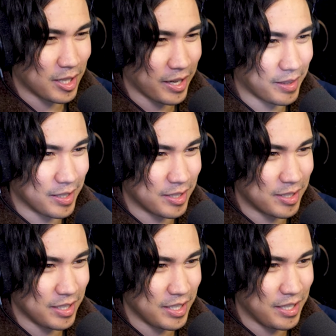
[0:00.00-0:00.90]
like
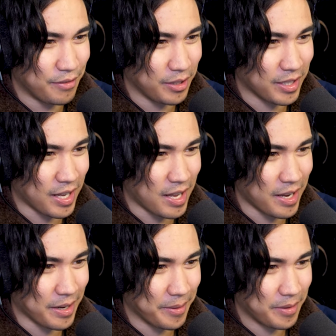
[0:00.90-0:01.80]
this evil
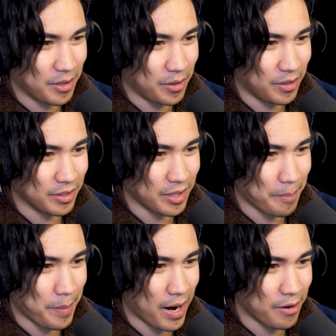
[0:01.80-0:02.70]
guy called
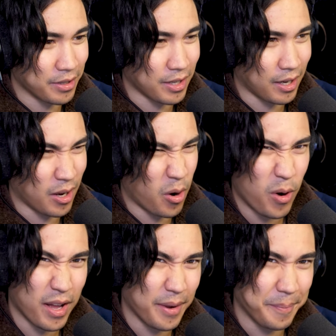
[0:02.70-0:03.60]
Baron
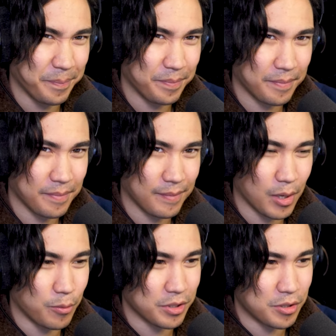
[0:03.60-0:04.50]
Aloha
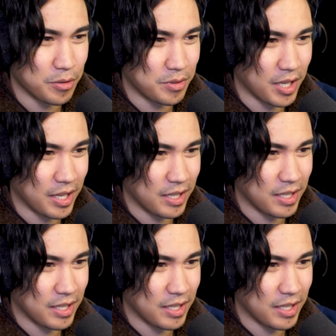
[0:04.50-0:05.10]
wants to take